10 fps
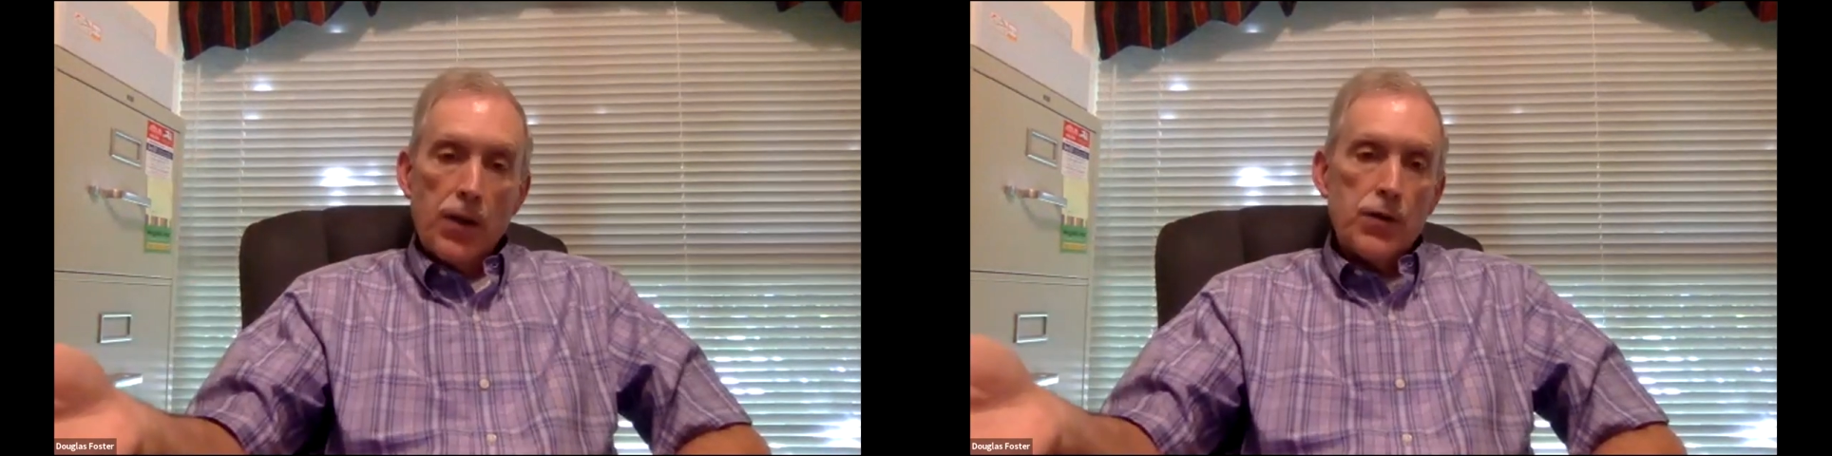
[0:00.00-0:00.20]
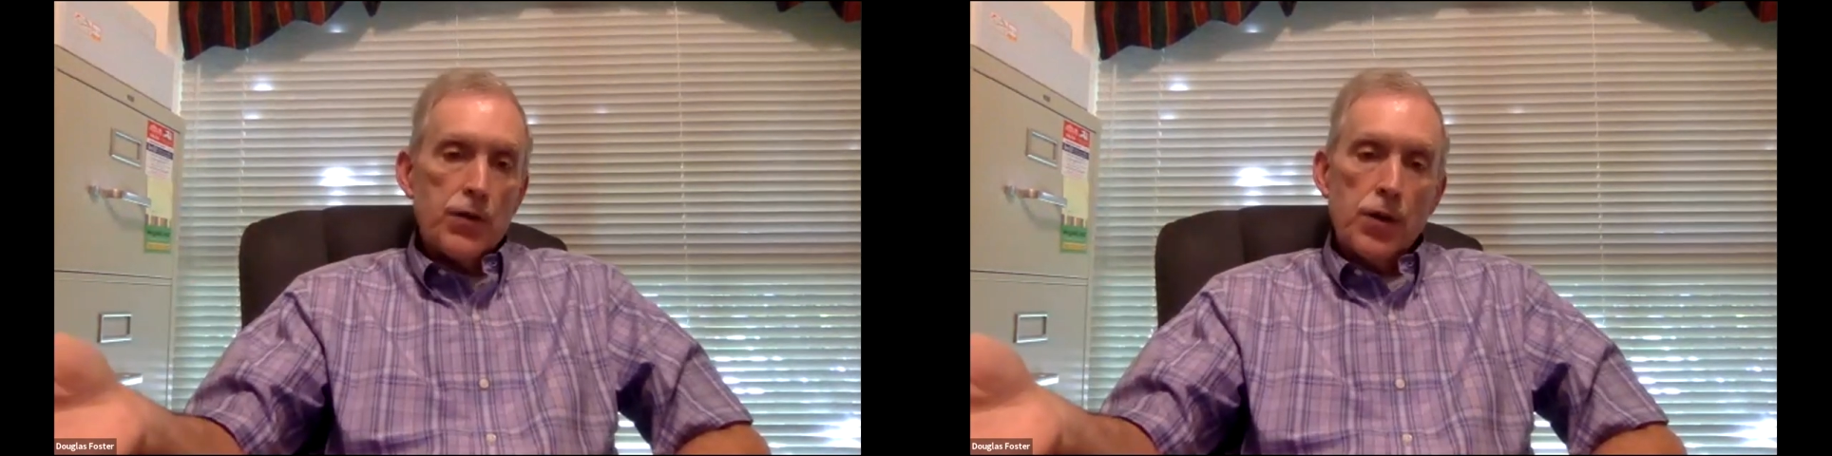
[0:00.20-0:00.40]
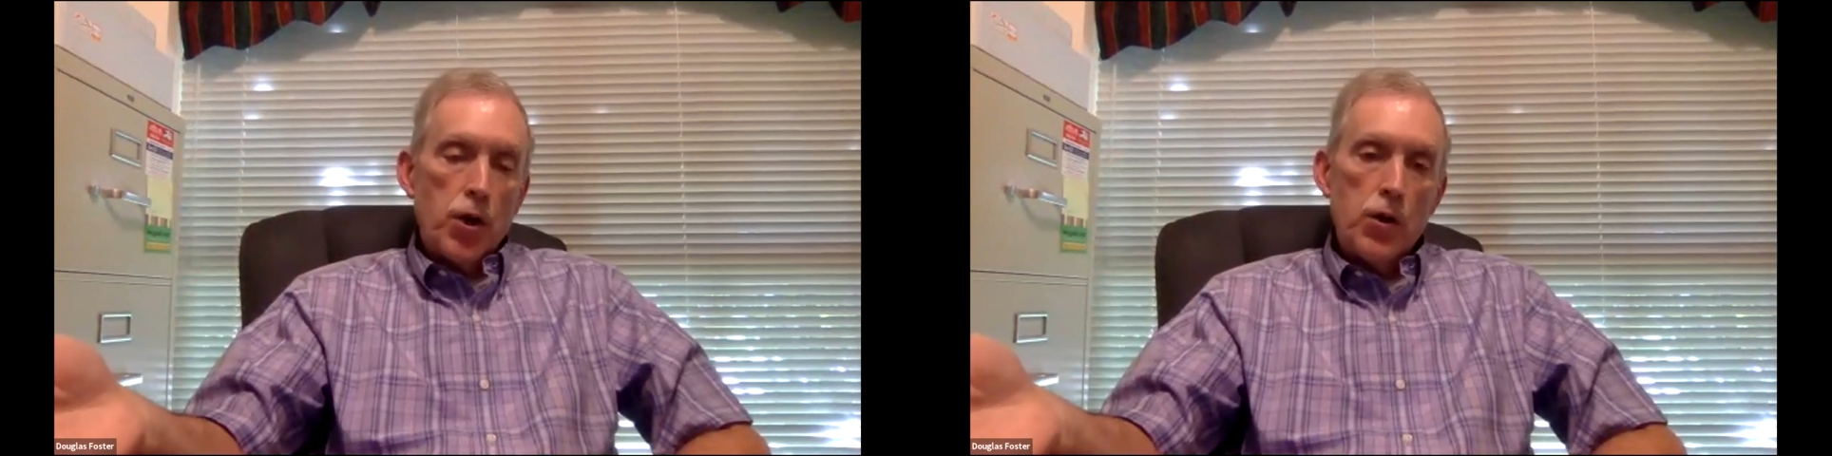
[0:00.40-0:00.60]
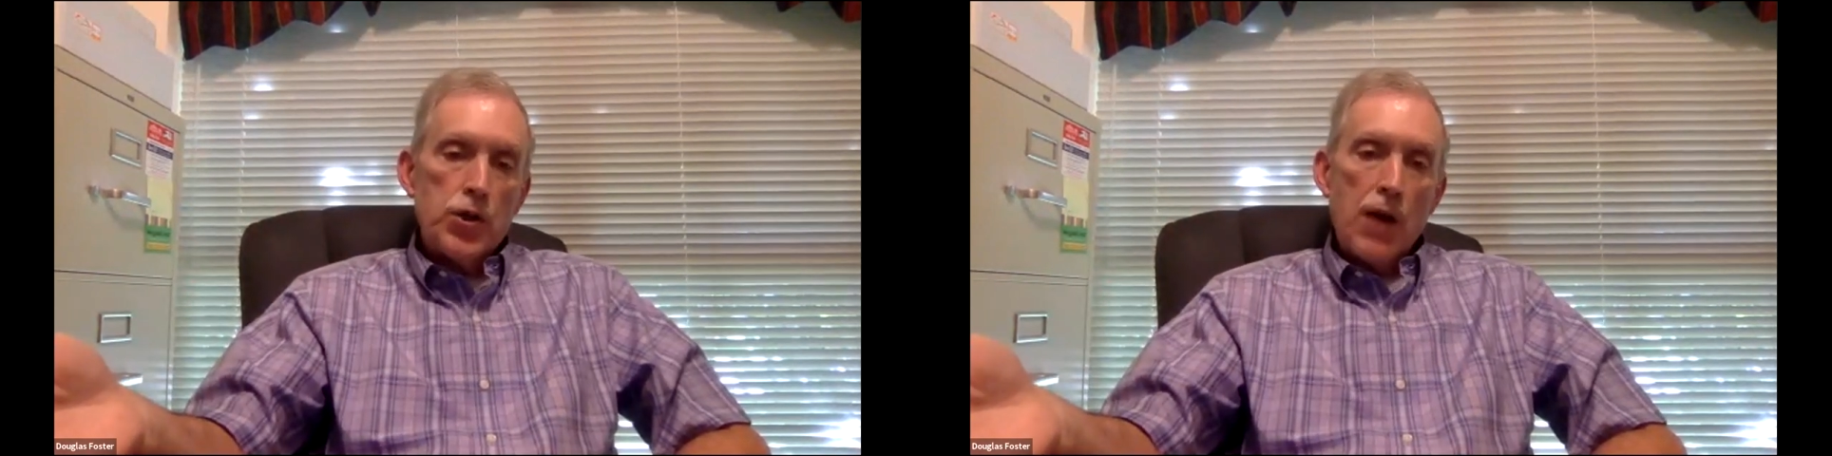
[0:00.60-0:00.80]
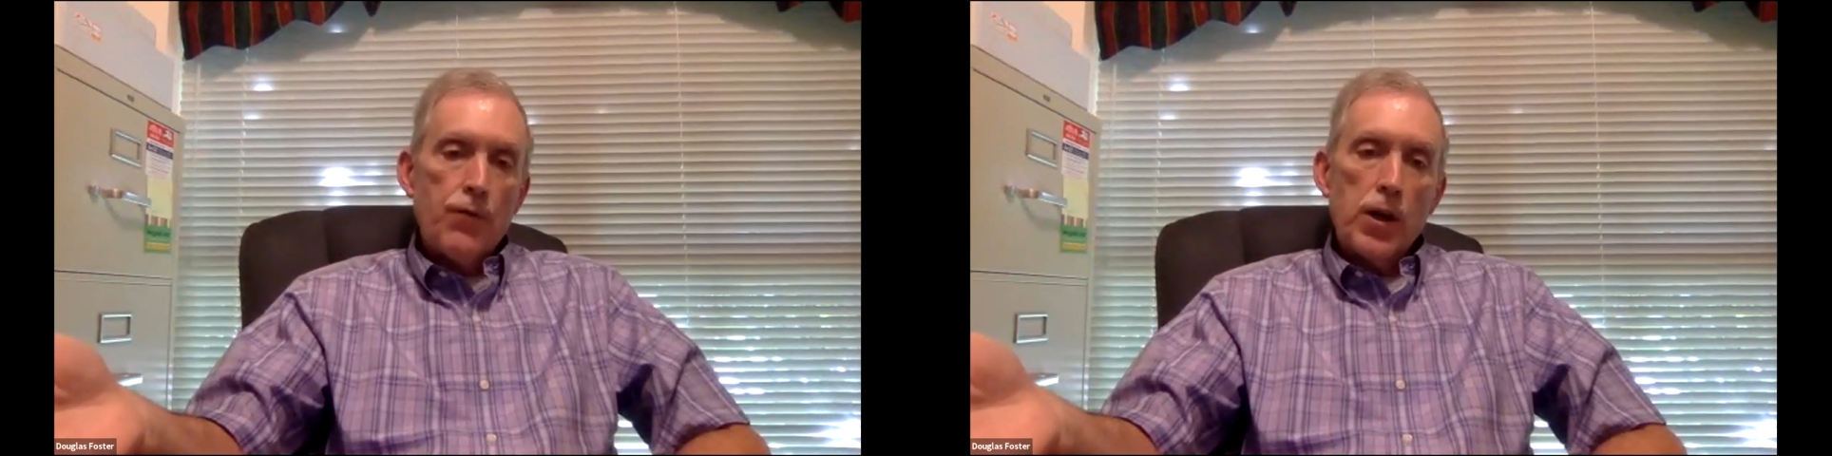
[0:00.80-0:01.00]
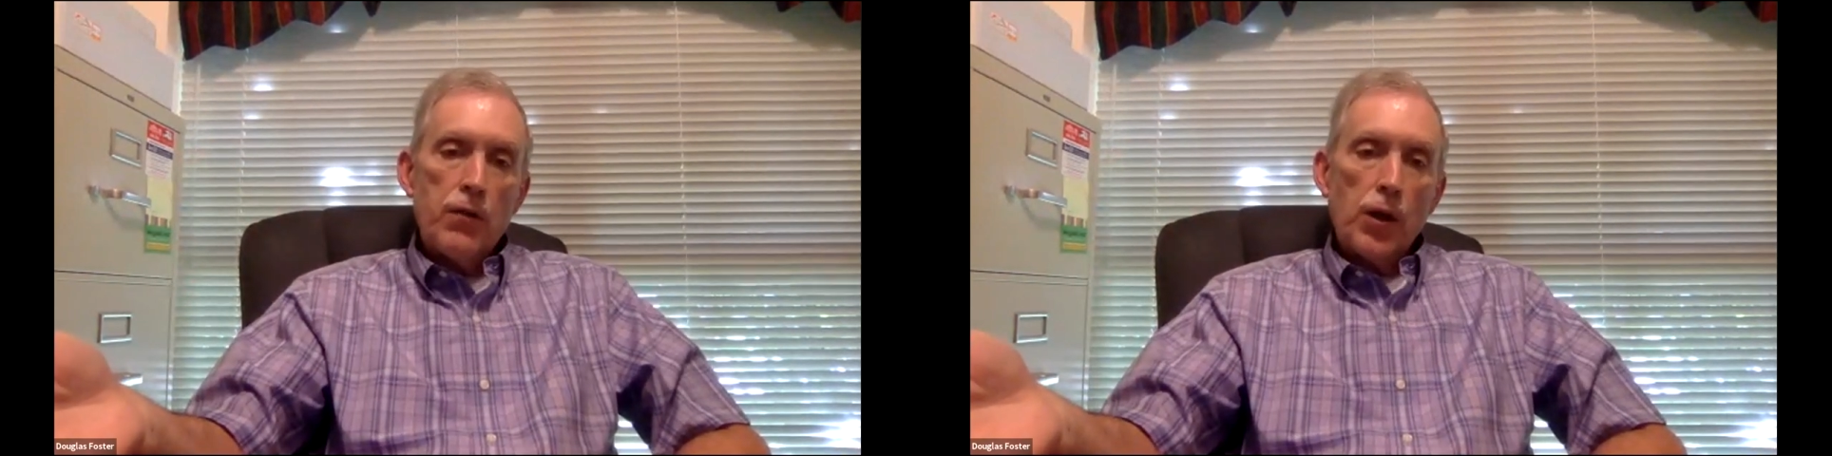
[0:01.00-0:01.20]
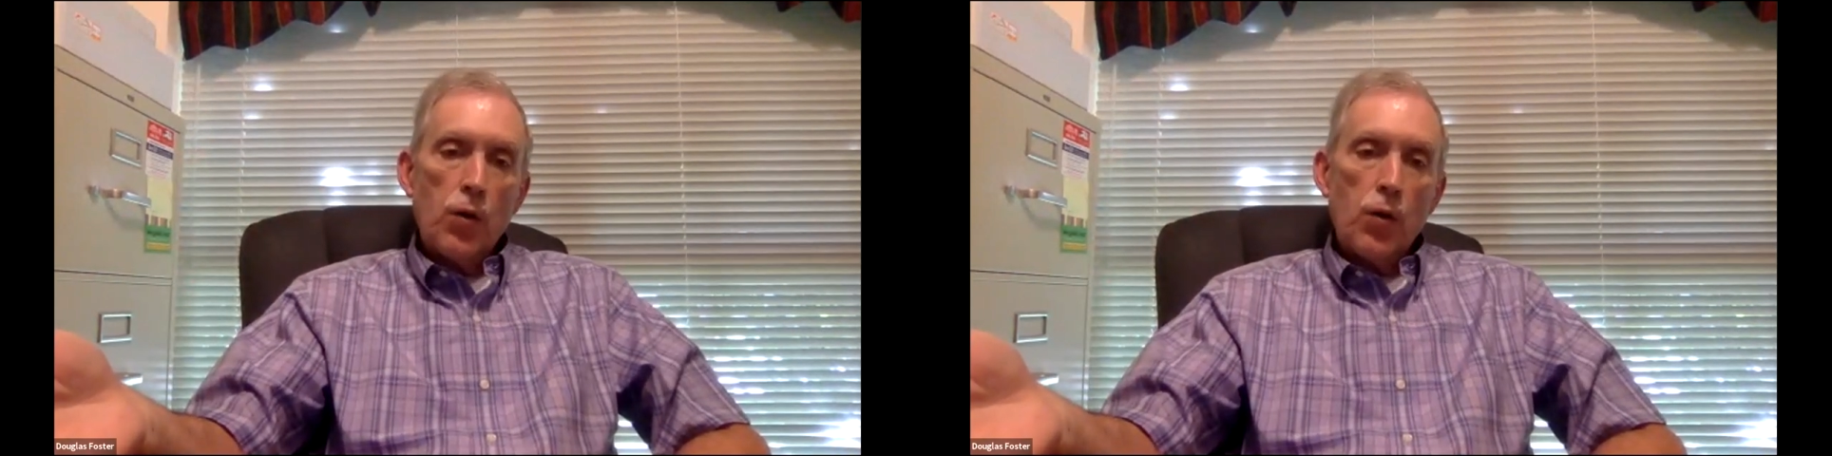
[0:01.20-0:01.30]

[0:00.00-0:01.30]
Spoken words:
There's huge effort even